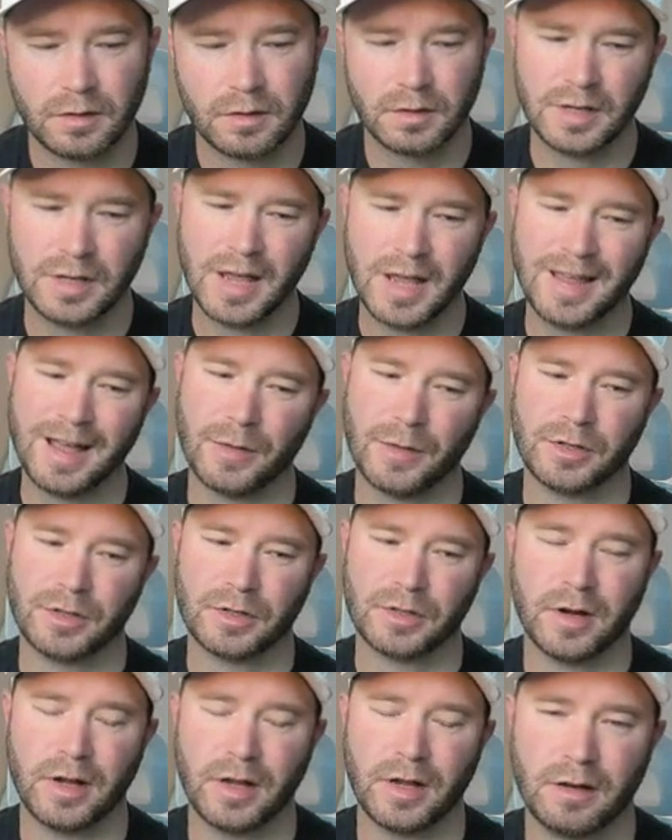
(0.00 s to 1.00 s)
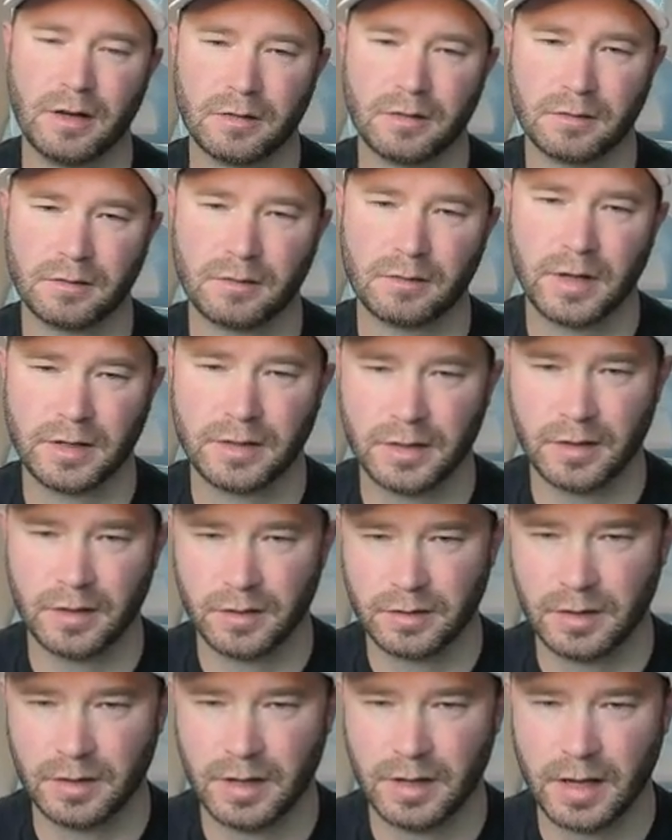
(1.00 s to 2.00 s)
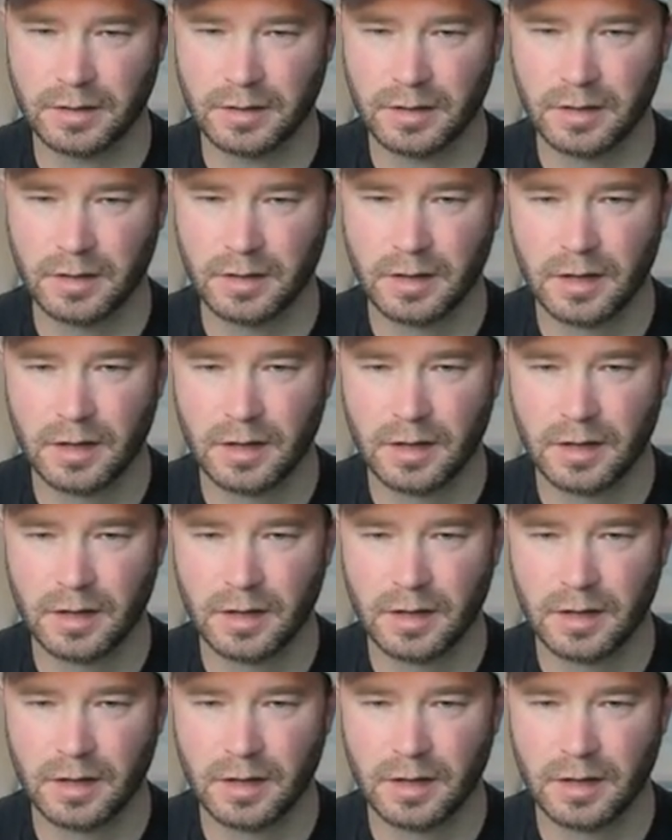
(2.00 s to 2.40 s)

take out the trade. Like seriously, guys.